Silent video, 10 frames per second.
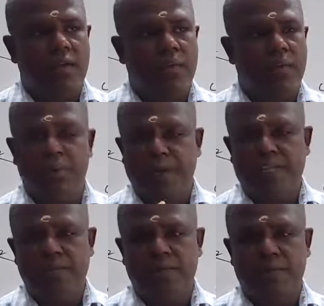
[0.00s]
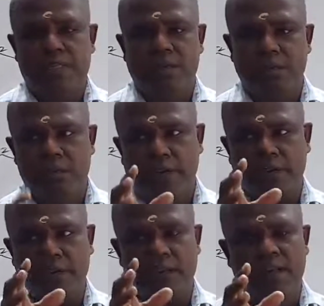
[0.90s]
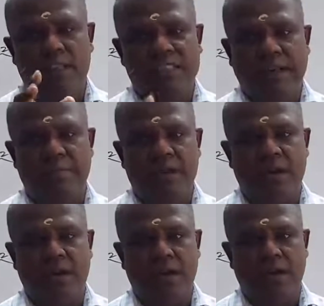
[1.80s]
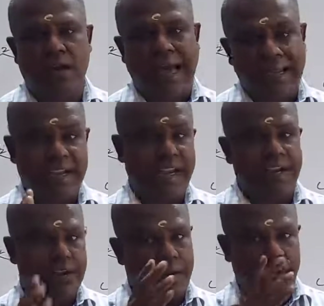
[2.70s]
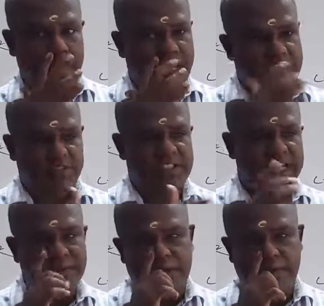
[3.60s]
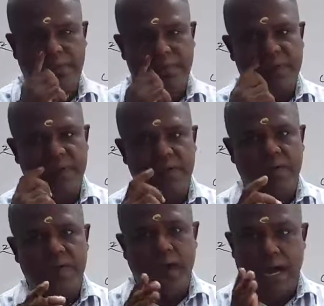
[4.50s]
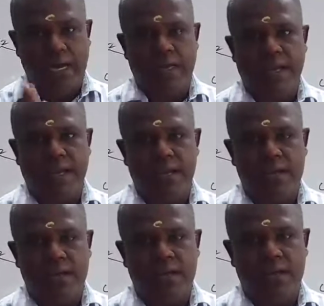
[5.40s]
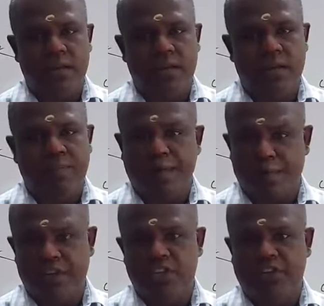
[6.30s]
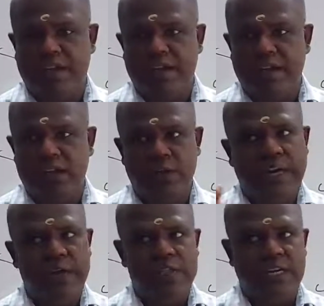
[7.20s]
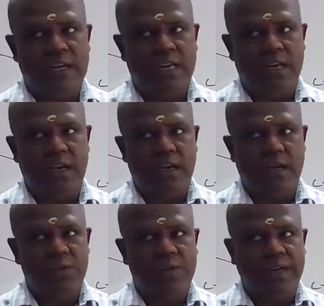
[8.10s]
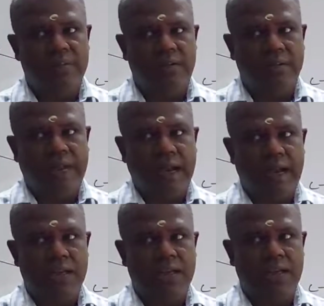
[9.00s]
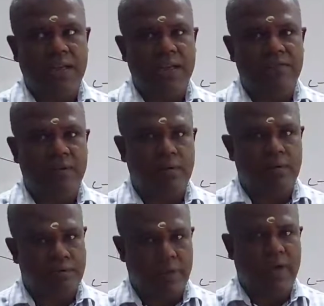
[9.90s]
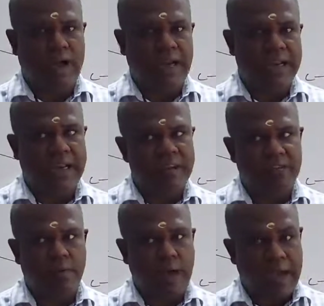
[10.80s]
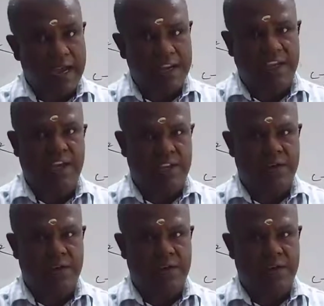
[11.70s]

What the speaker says: preparation means suppose you are learning the chapter alkane, that is the first chapter, alkane. Preparation of alkane, you have to study how you can prepare alkene from alkene,